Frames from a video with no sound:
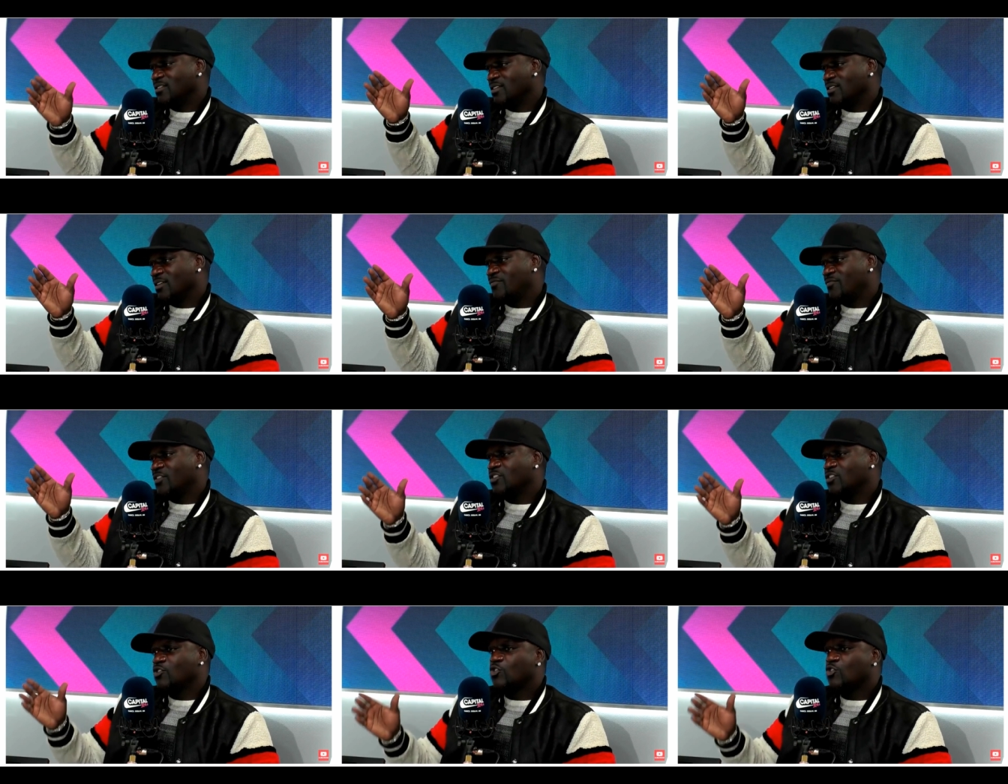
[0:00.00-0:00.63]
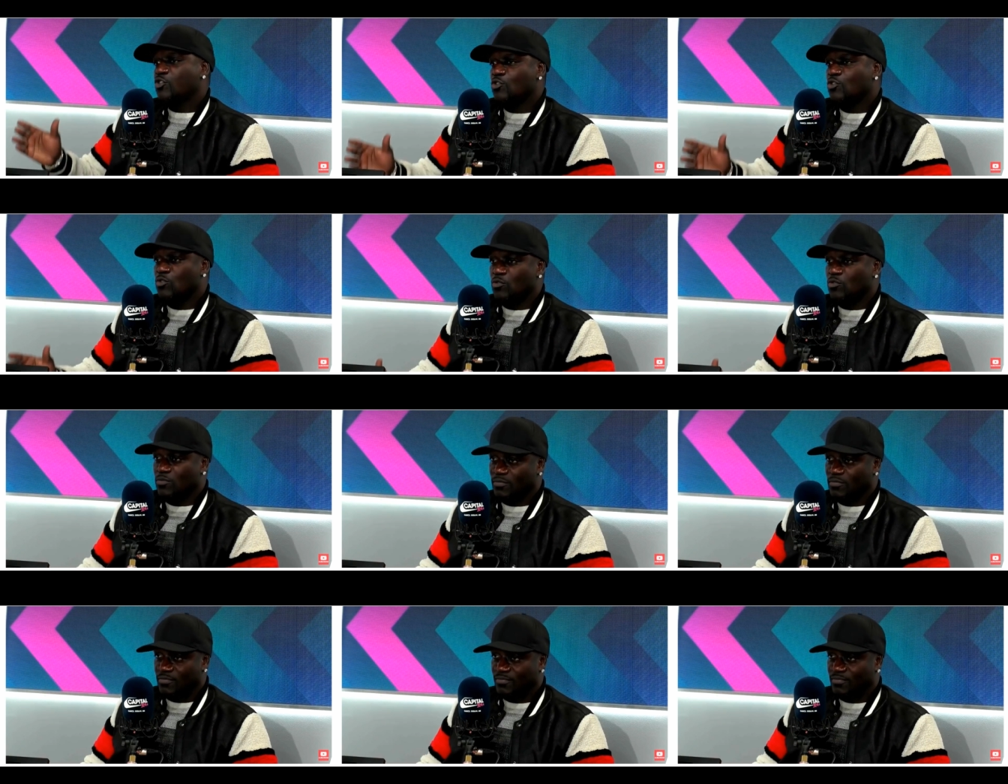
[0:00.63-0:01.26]
if it's true
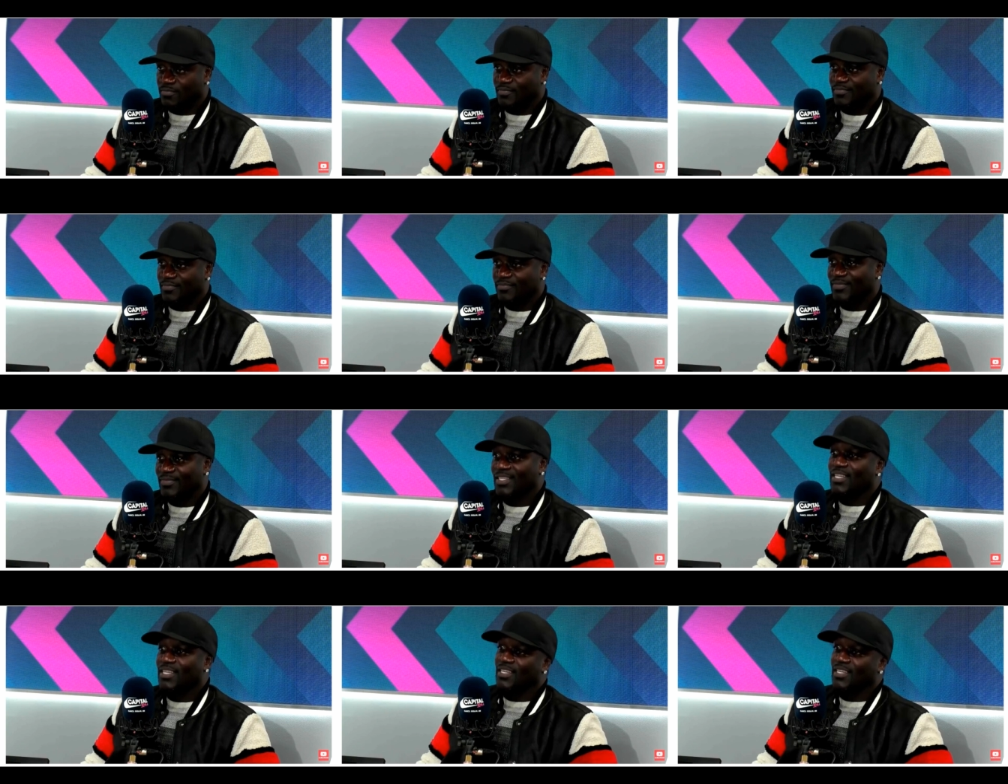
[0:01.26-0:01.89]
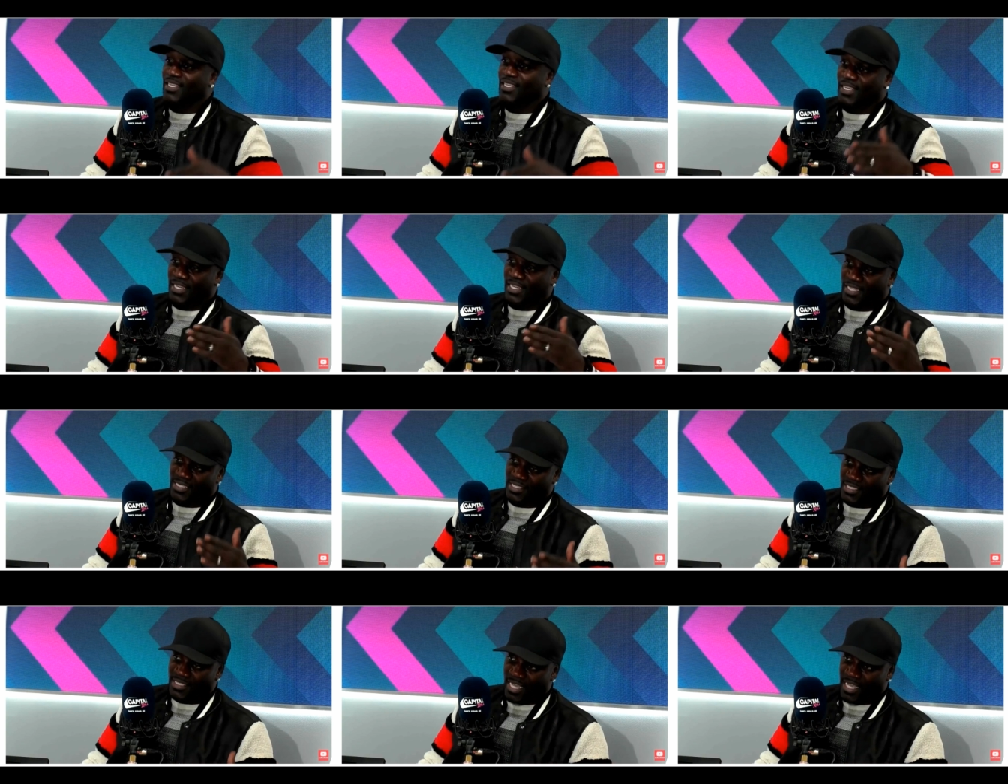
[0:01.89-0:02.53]
and
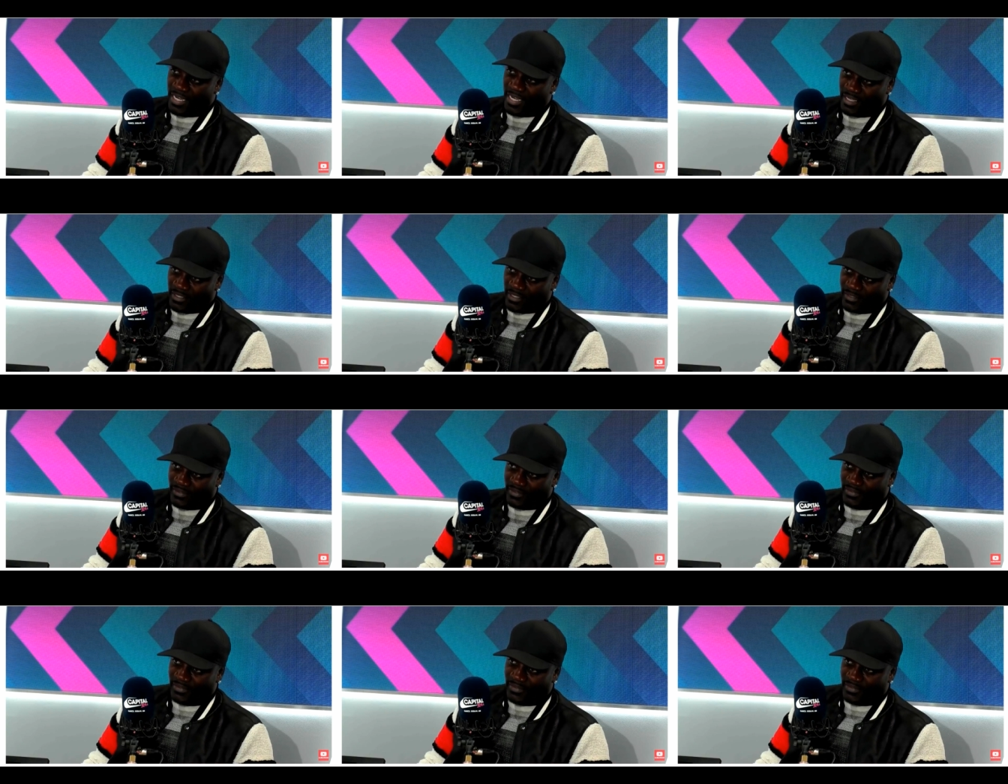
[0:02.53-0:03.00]
he said it,